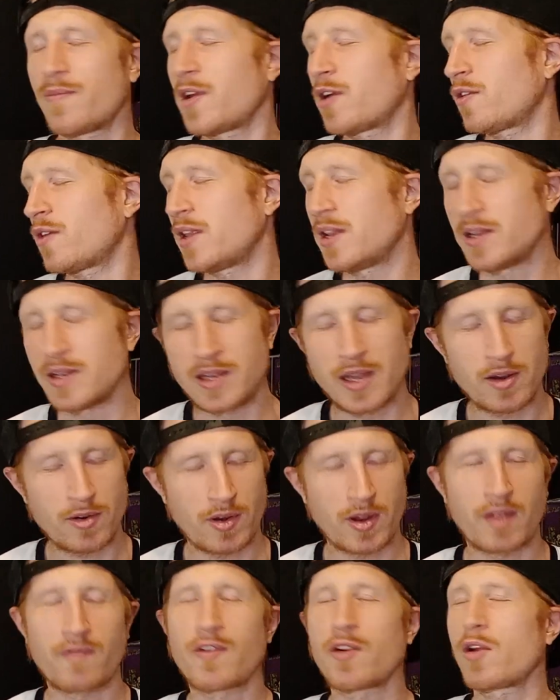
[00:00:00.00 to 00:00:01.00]
Very
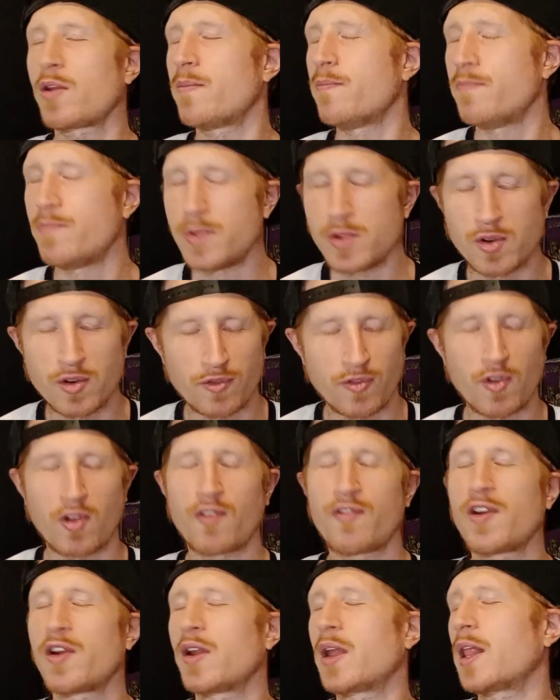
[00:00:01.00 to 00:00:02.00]
endearing, very beautiful,
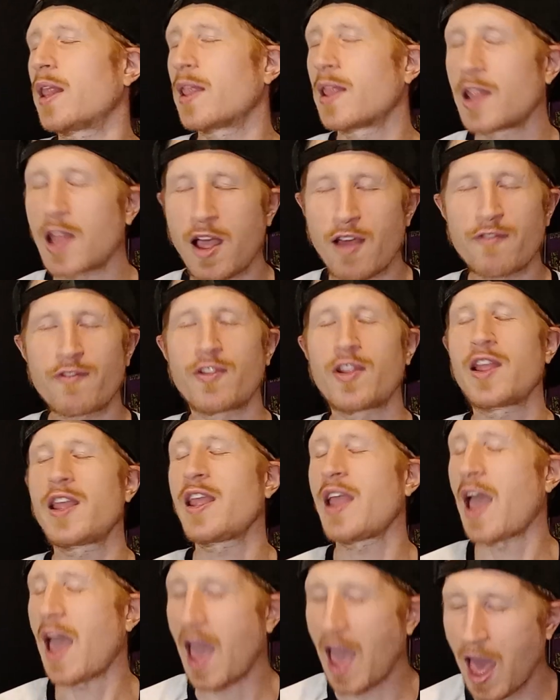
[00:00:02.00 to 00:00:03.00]
very
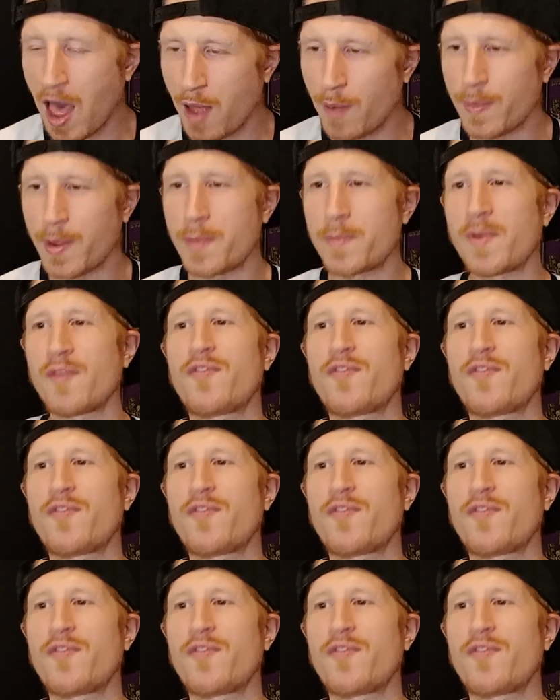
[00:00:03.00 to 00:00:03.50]
lovely album.